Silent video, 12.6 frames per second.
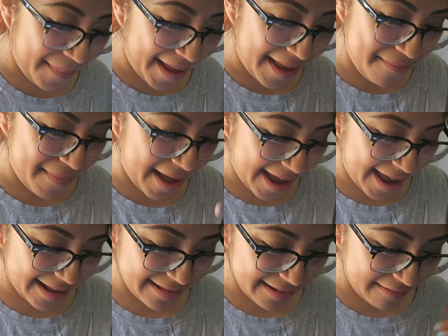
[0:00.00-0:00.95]
my
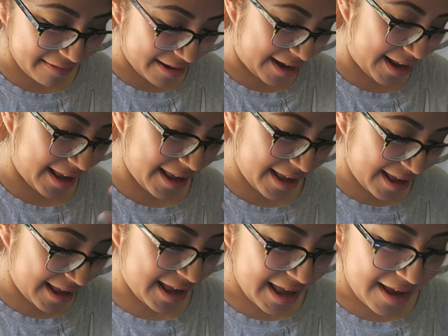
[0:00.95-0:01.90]
mind already
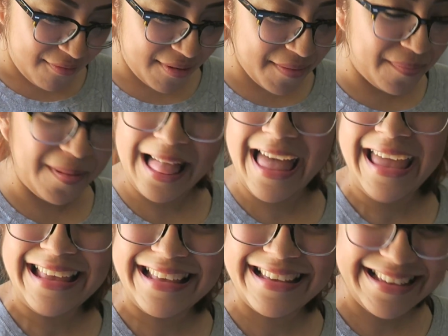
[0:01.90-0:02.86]
went
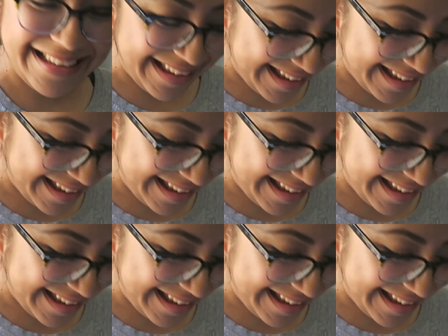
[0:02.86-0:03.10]
blank.